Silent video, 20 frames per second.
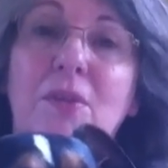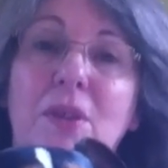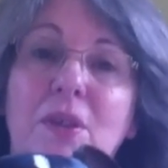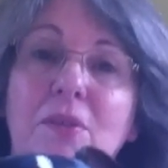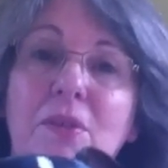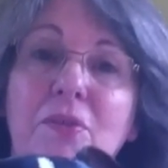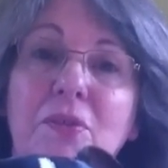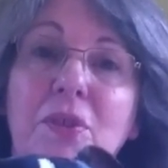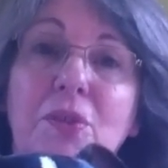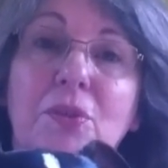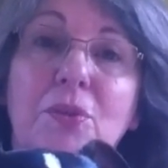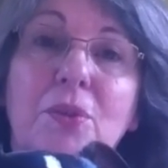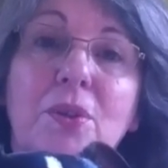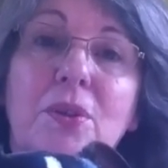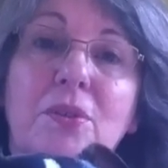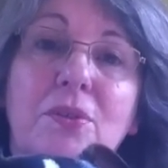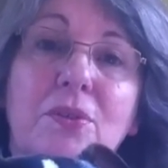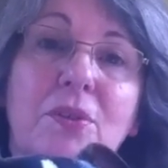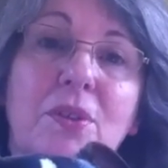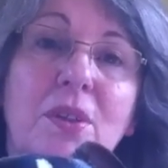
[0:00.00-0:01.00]
mean, if it's
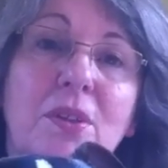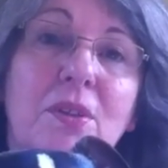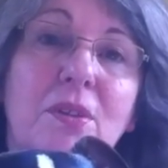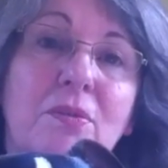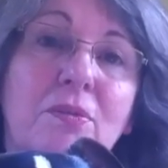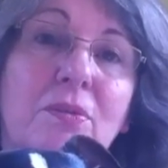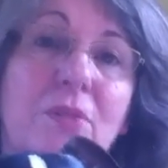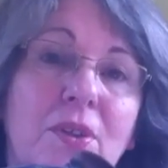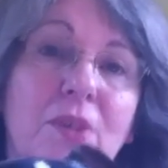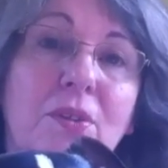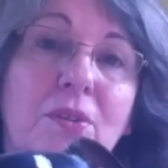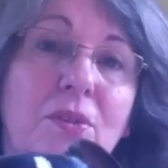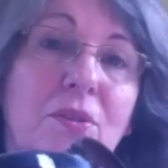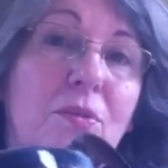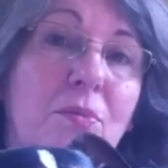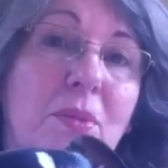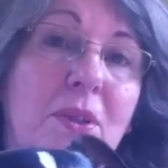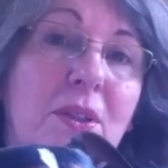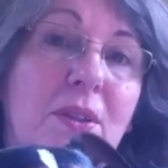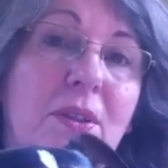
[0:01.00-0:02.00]
worth reading, folks
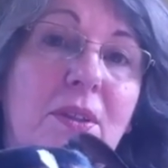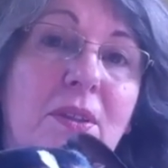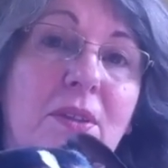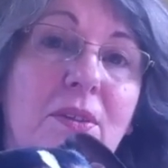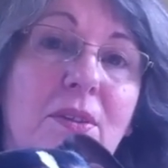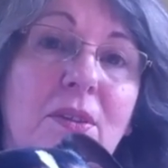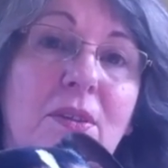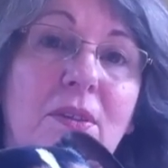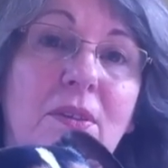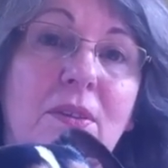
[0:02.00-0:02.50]
will buy it.